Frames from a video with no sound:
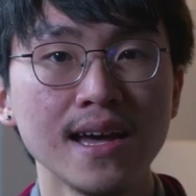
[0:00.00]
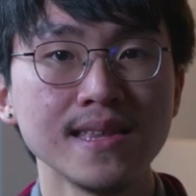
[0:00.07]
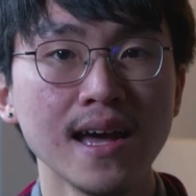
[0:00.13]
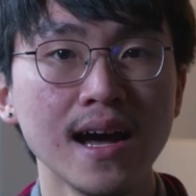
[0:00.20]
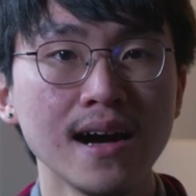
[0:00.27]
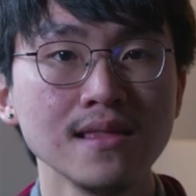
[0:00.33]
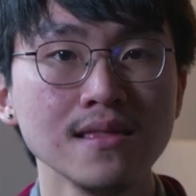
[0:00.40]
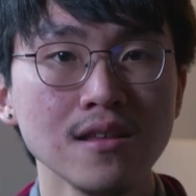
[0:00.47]
and
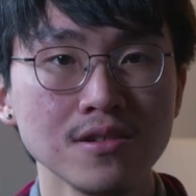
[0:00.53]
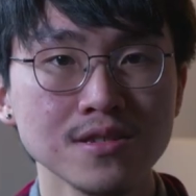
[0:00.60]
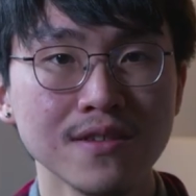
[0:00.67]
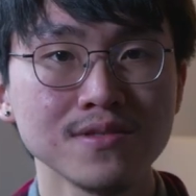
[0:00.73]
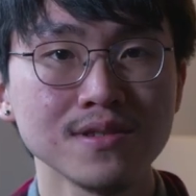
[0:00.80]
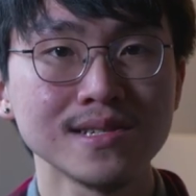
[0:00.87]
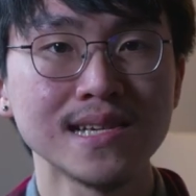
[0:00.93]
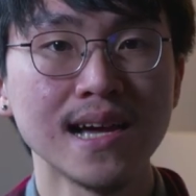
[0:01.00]
there are a lot
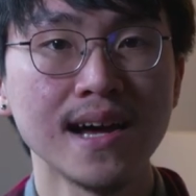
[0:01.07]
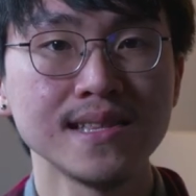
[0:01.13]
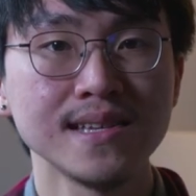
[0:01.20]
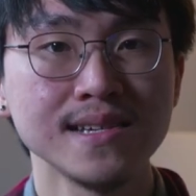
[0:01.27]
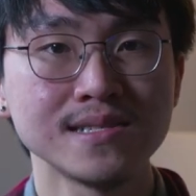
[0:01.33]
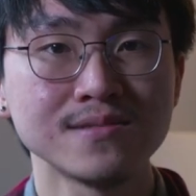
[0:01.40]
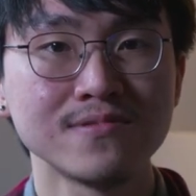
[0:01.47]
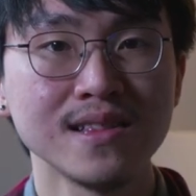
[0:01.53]
of
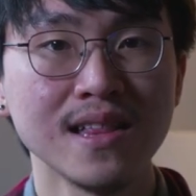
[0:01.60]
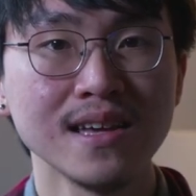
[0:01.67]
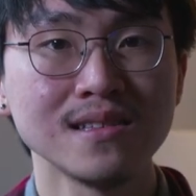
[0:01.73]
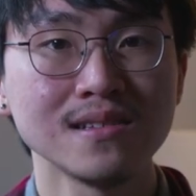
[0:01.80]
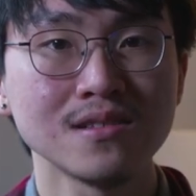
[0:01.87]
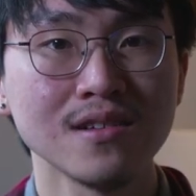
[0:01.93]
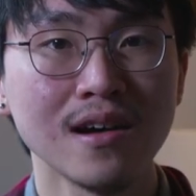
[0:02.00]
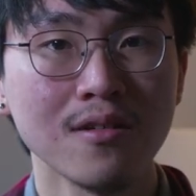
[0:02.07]
societies
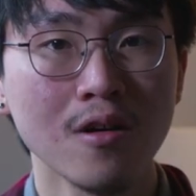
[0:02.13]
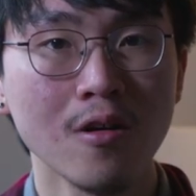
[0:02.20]
related to our